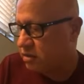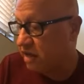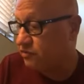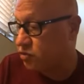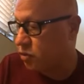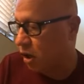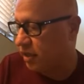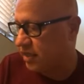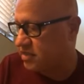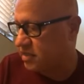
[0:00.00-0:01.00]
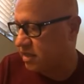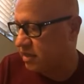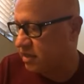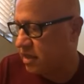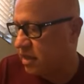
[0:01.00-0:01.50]
After all, I
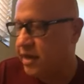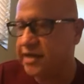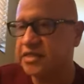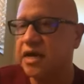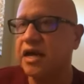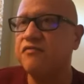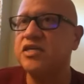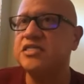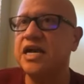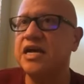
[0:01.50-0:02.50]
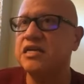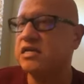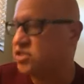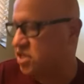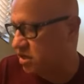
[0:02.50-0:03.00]
said, it's not every day that
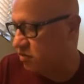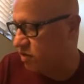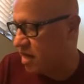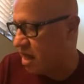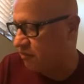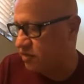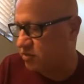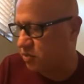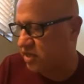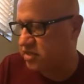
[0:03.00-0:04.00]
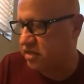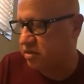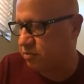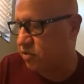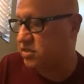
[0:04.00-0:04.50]
a genuine Elvis Presley
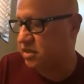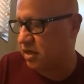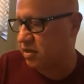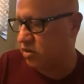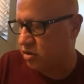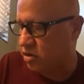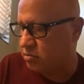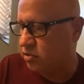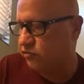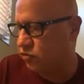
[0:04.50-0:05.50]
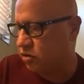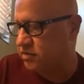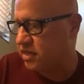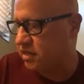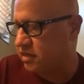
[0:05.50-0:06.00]
impersonator
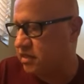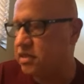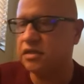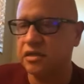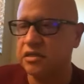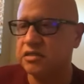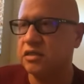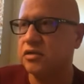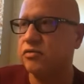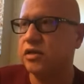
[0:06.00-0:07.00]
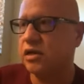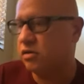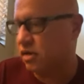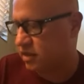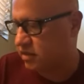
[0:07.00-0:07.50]
performs at an Indian casino
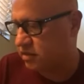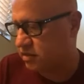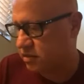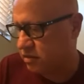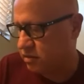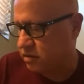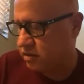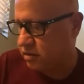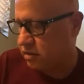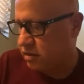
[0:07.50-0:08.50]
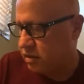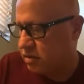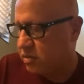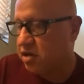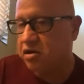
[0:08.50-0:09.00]
near us.
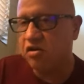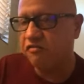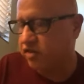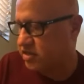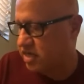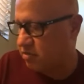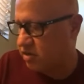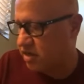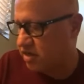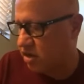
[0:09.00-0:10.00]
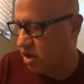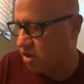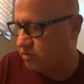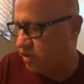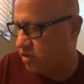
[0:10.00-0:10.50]
My girlfriend Deborah
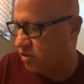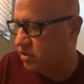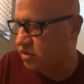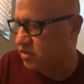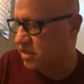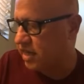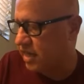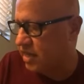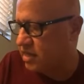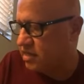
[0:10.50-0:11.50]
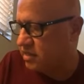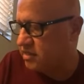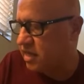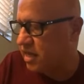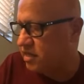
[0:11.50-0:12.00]
called me earlier today
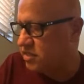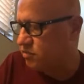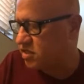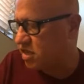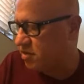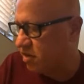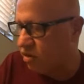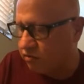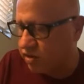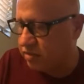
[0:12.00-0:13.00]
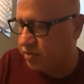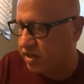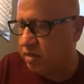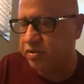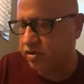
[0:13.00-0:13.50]
saying she was coming over to
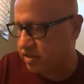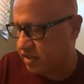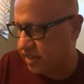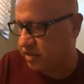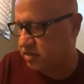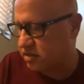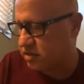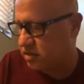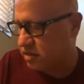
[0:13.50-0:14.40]
pick up her things,